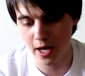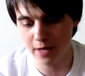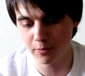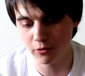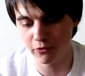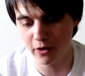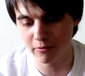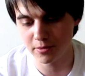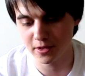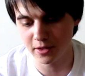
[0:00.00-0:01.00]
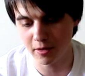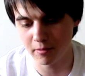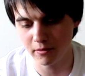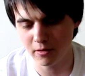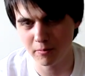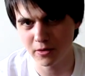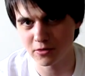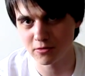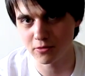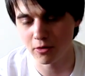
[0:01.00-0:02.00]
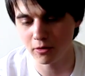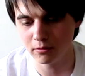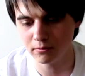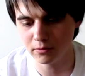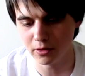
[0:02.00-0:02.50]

8.5% ABV, a bit strong.